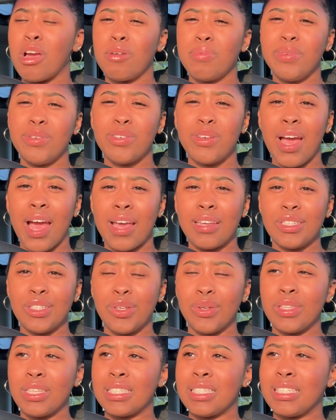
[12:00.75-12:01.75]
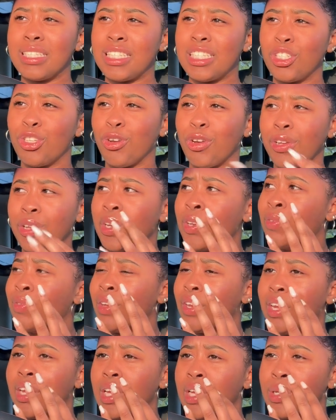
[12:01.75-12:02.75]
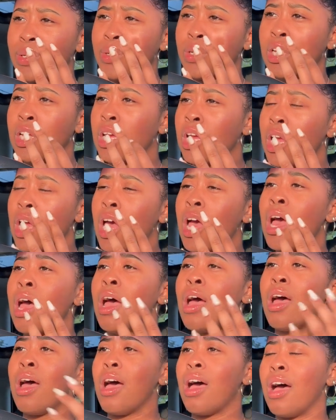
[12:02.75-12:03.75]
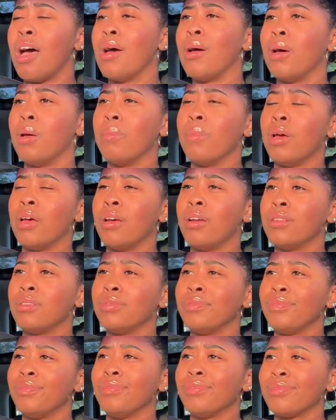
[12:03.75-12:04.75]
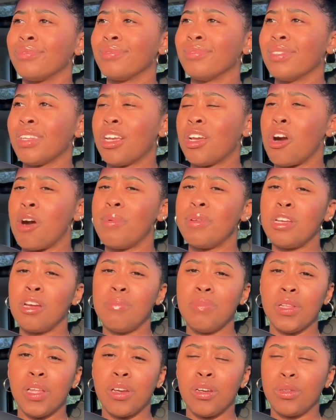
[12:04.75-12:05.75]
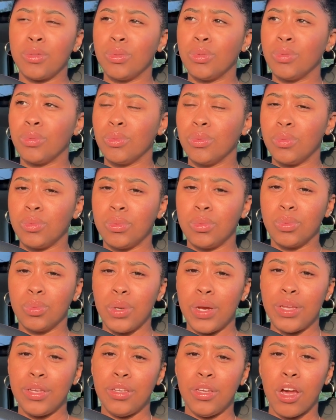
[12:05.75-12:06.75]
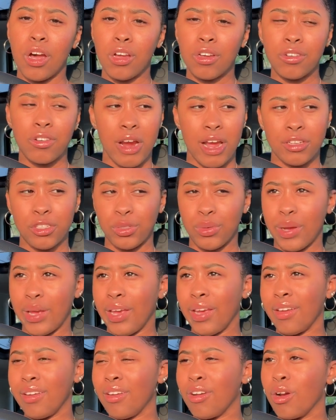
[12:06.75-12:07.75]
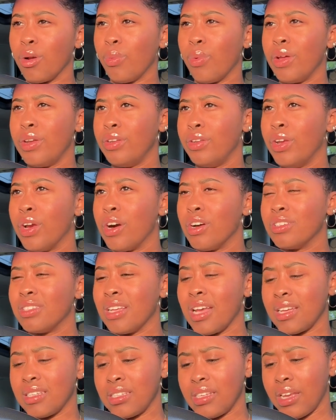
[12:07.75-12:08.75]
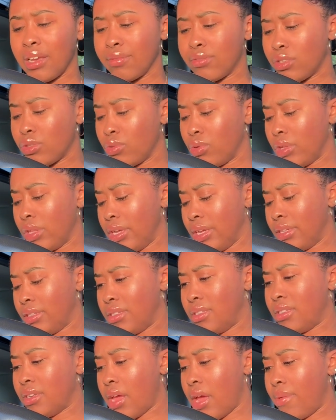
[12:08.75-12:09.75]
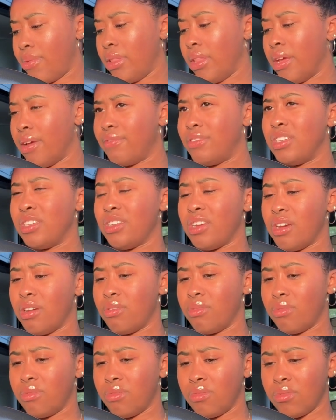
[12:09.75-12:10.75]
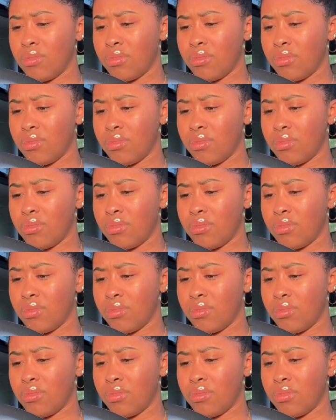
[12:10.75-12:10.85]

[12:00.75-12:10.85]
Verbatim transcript: I hope you guys enjoyed this short little video. Um, comment down below when y'all graduate or when y'all's last day of school is. I would love to know.